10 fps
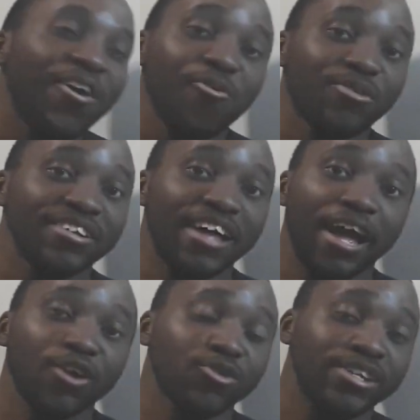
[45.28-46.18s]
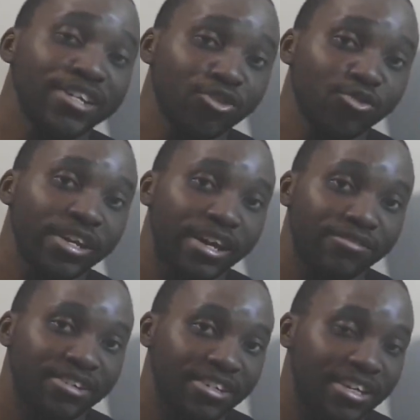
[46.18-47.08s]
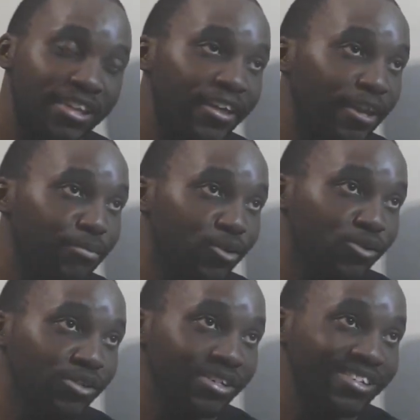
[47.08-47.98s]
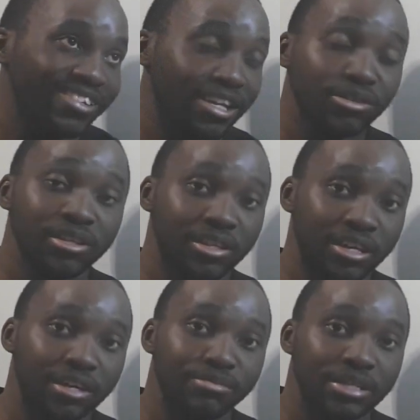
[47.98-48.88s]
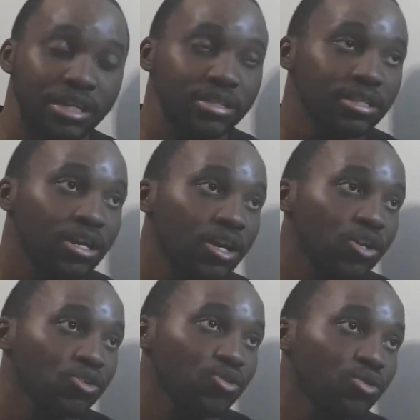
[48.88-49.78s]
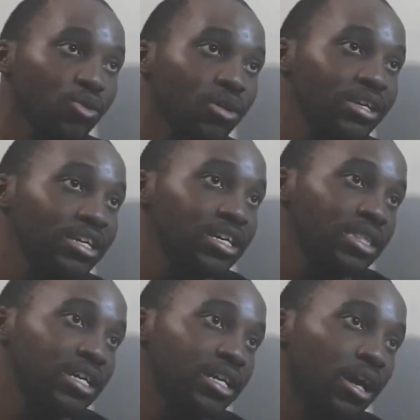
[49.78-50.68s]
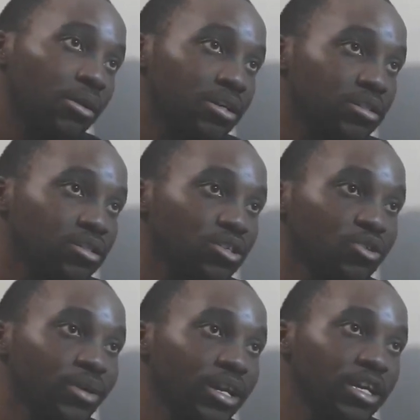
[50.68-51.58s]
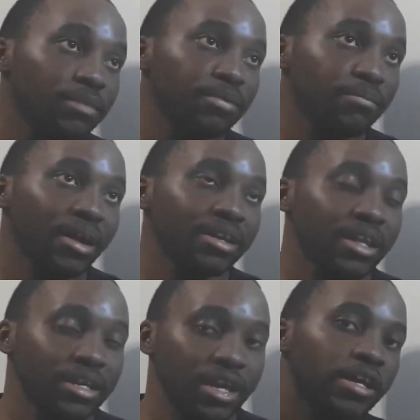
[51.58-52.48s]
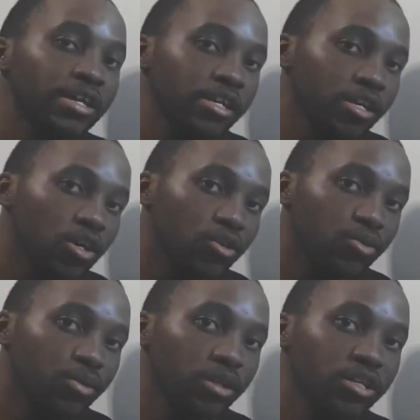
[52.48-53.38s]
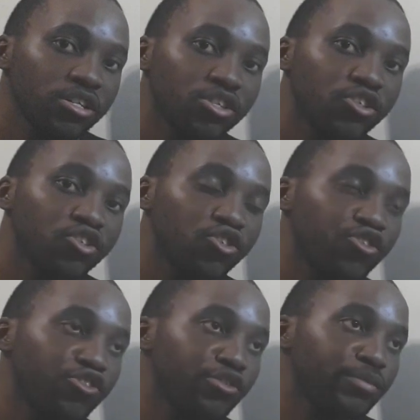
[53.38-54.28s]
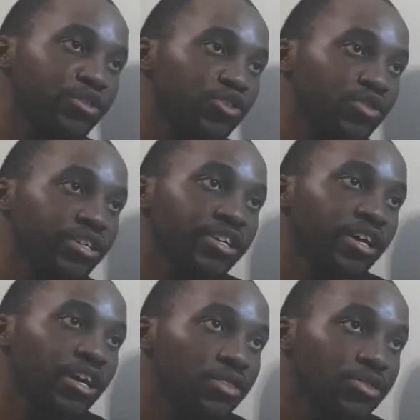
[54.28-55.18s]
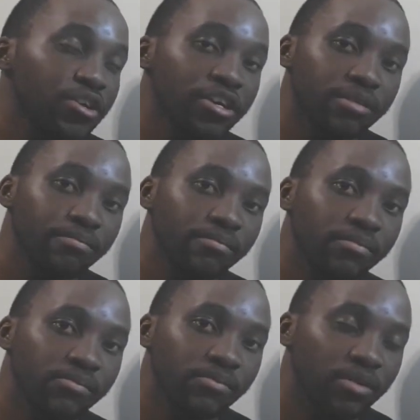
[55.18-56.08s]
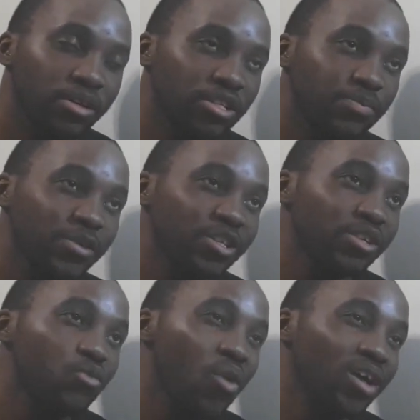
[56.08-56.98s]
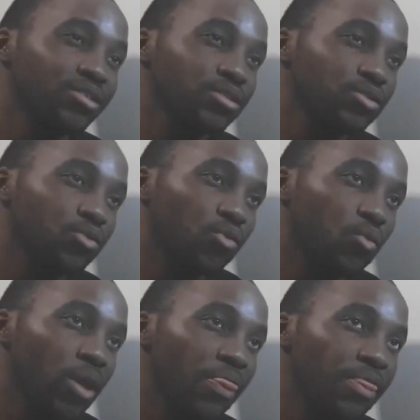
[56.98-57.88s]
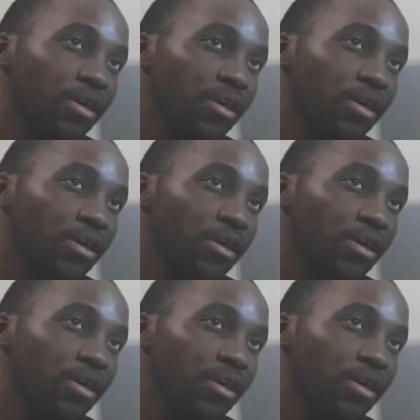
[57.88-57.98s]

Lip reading: Well, I could literally have just done that because that's what the theorem states. So the only key thing now is you want to keep in mind that any Euclidean geometry theorem, especially ones with